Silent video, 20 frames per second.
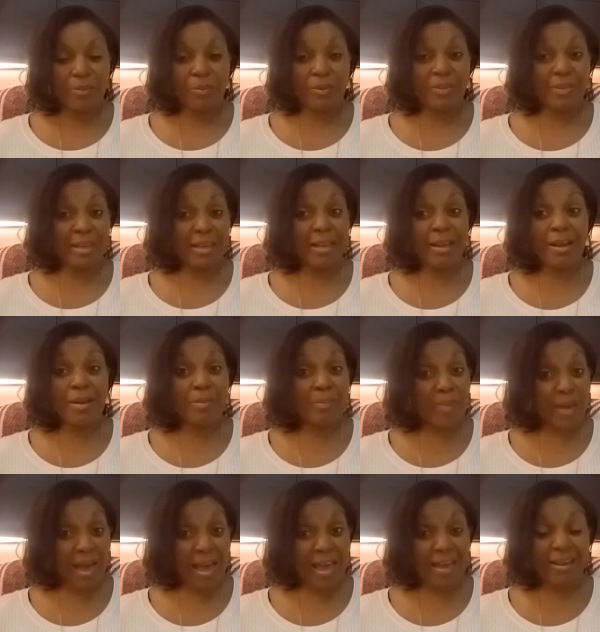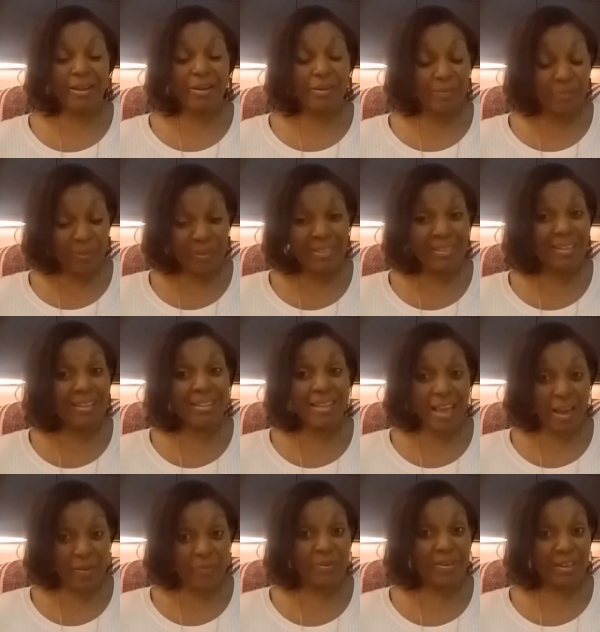When they come back within
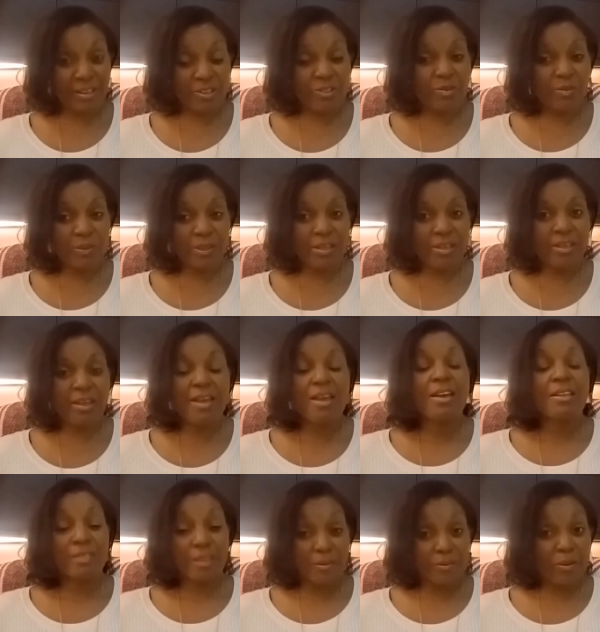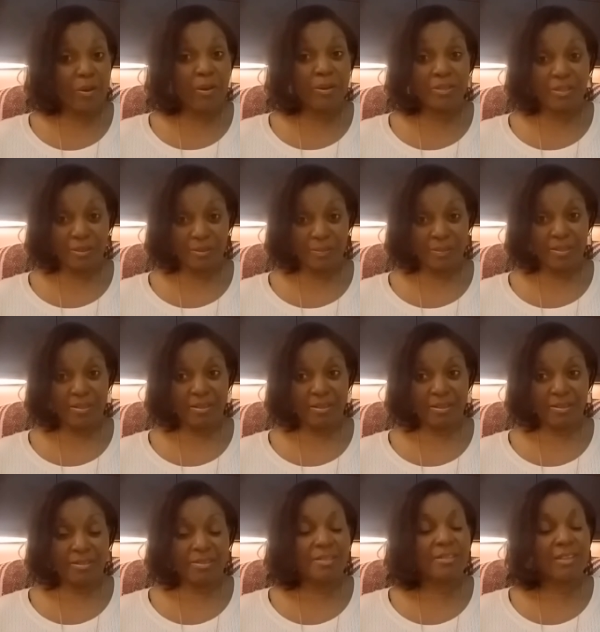that next week, they've gone to
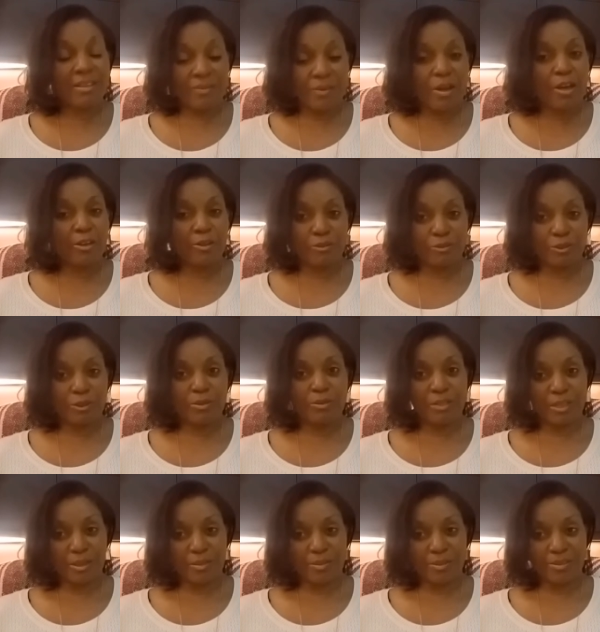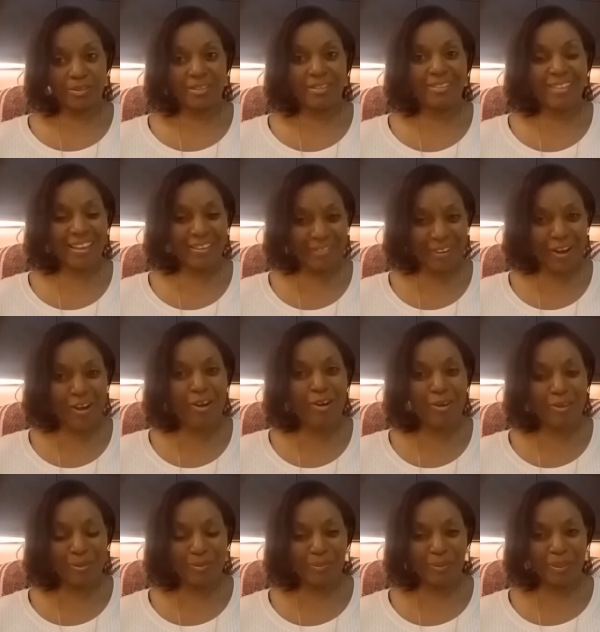meetings, they've gotten phone numbers, they've
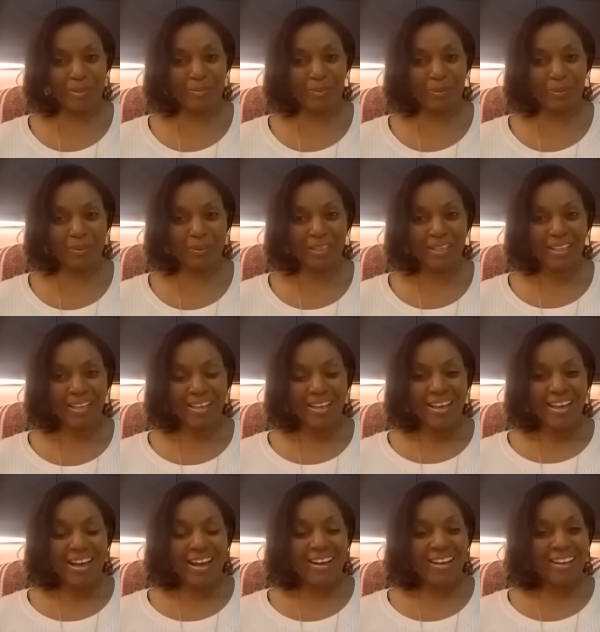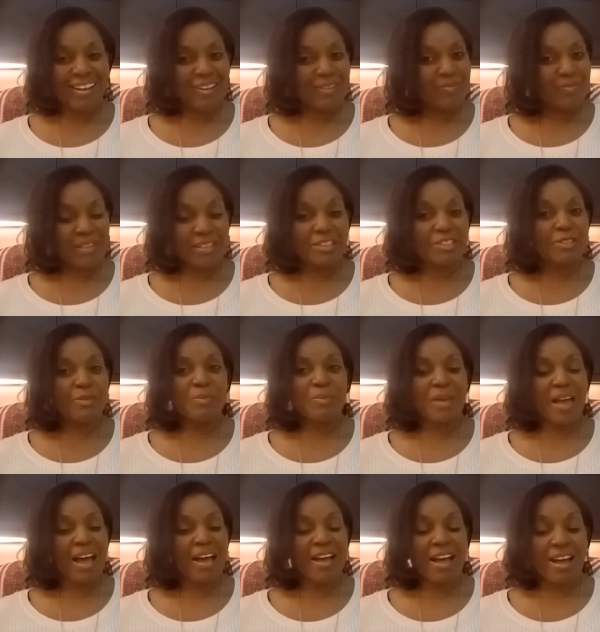called people. I
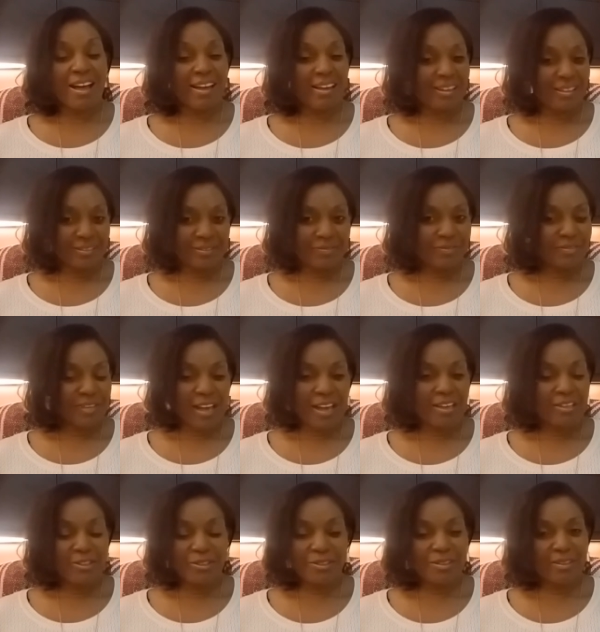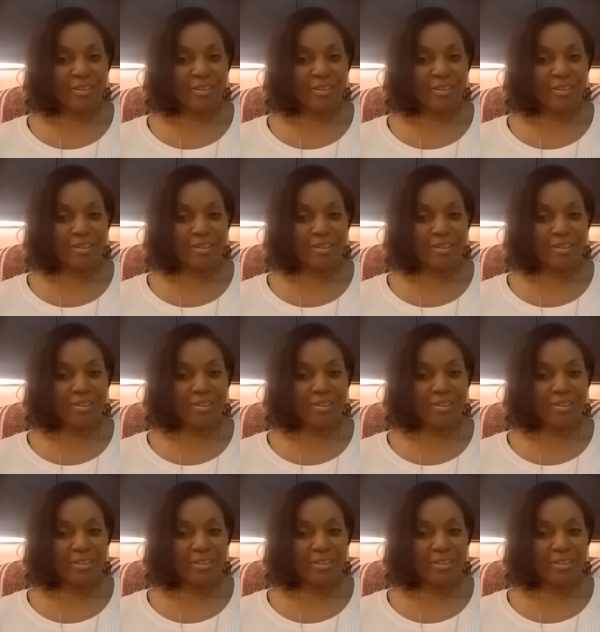used